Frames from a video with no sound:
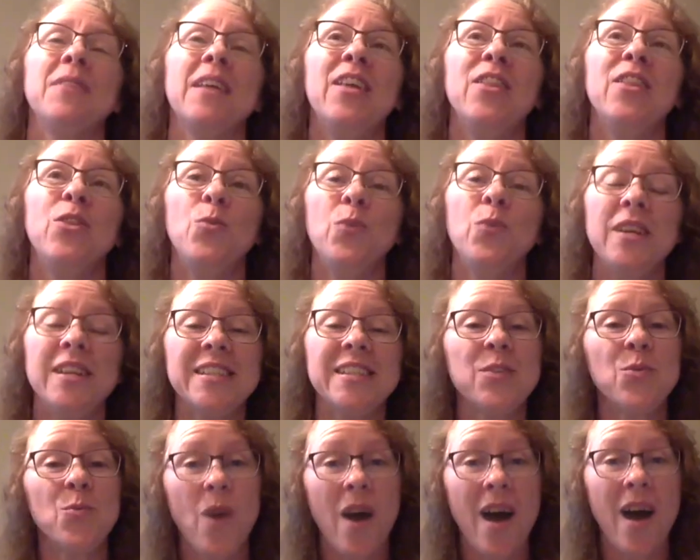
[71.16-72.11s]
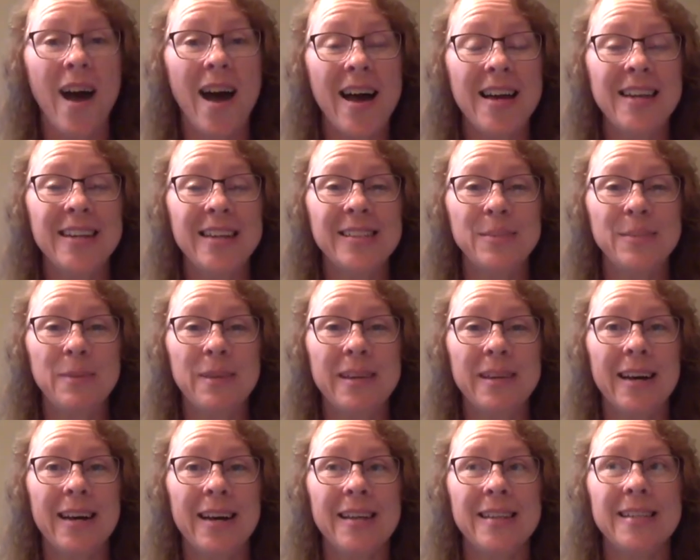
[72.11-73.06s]
the reason why is
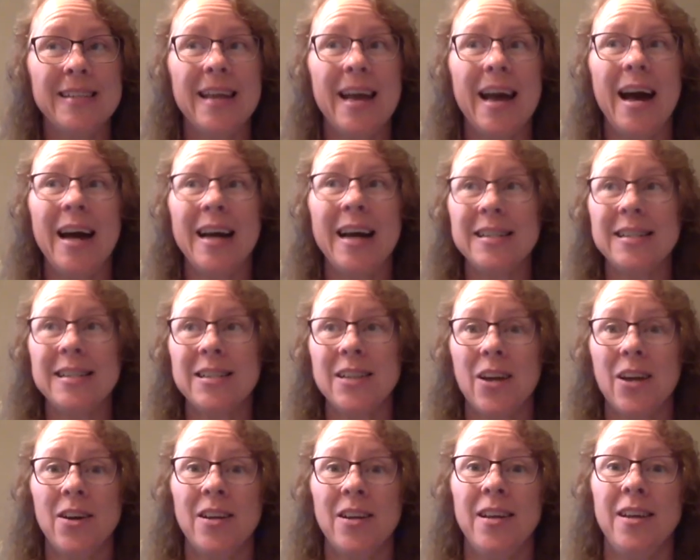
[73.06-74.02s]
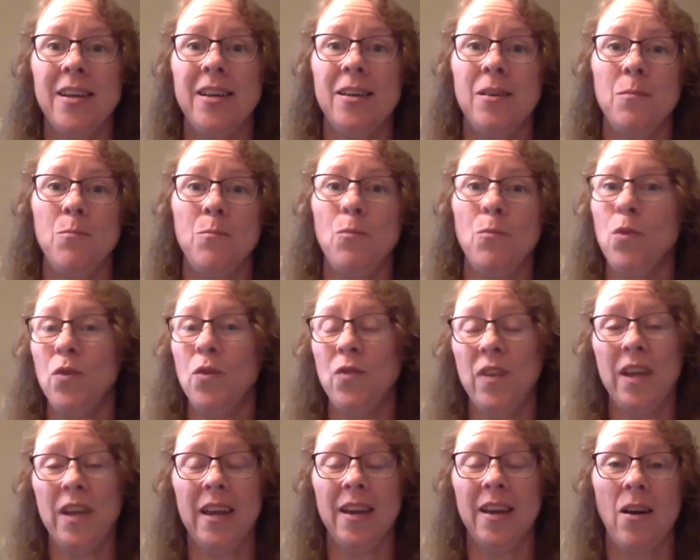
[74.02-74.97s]
because I started
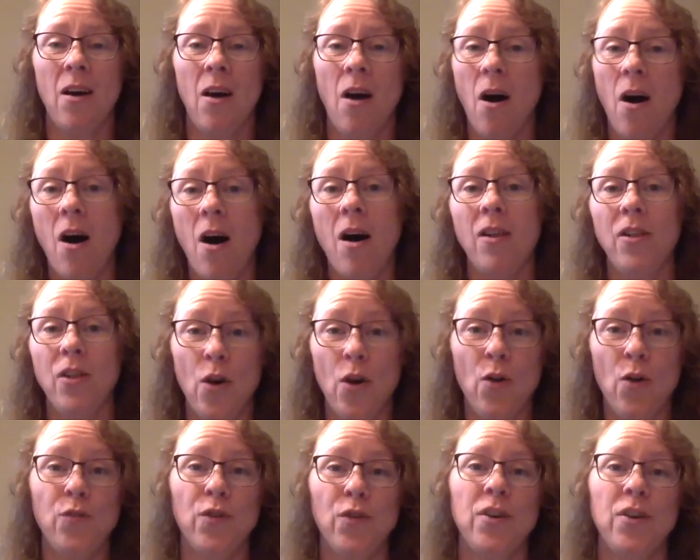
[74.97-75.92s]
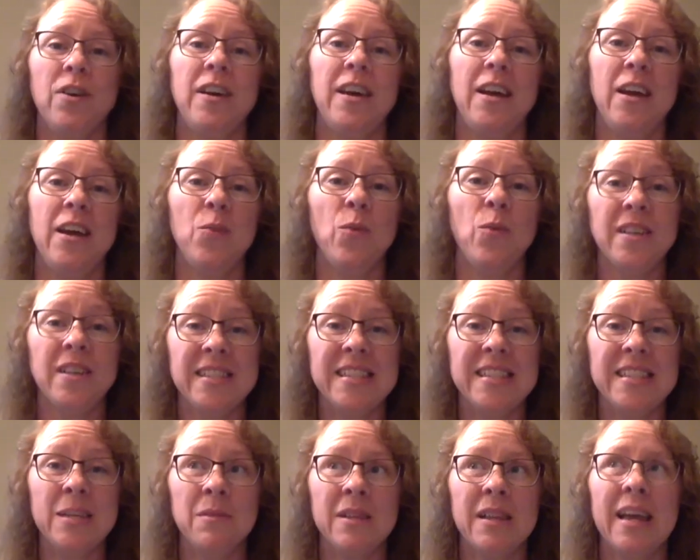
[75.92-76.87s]
moving all over what
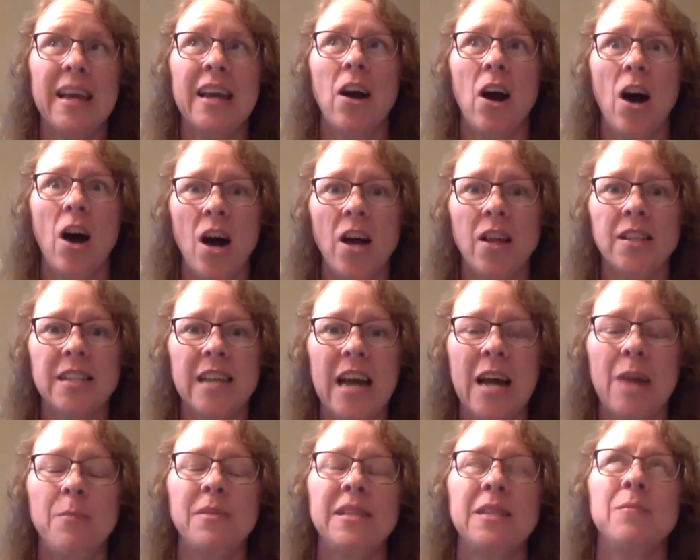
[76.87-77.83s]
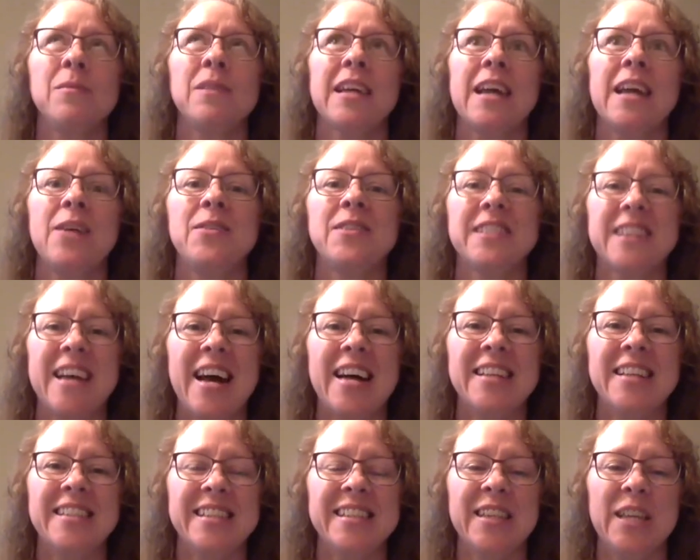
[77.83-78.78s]
seemed like all the time. It seemed like I was
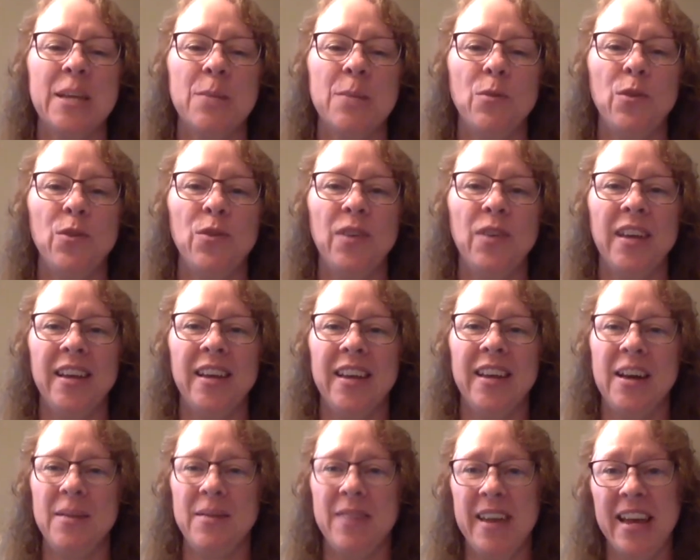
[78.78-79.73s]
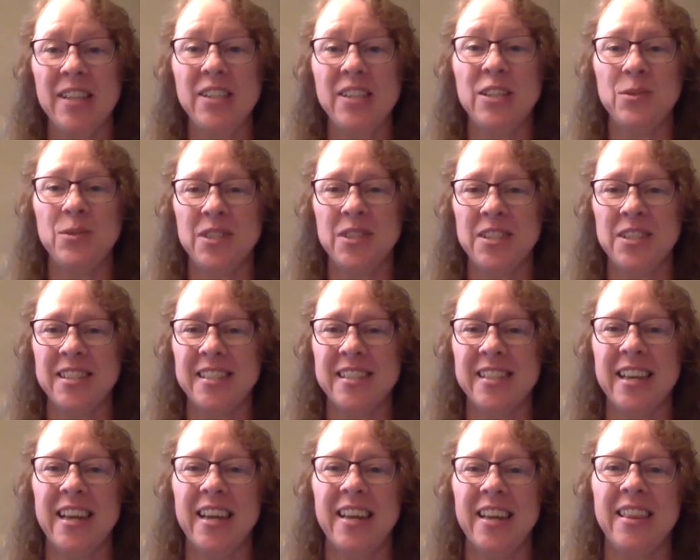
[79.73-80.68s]
constantly moving. Andy was just
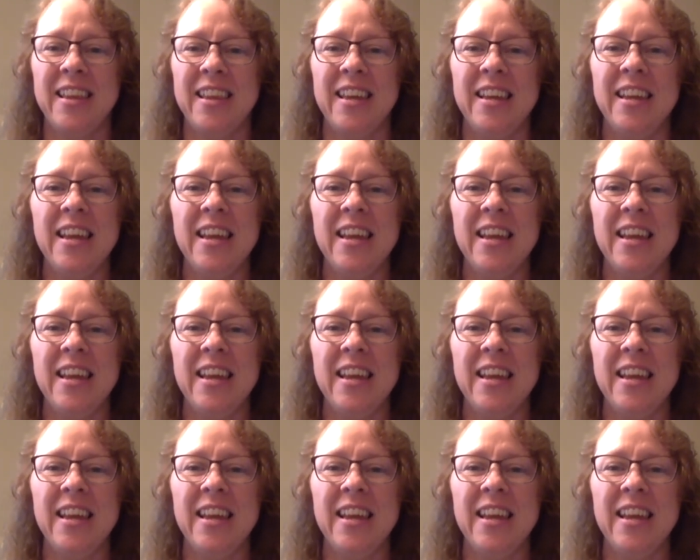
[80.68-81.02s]
saying that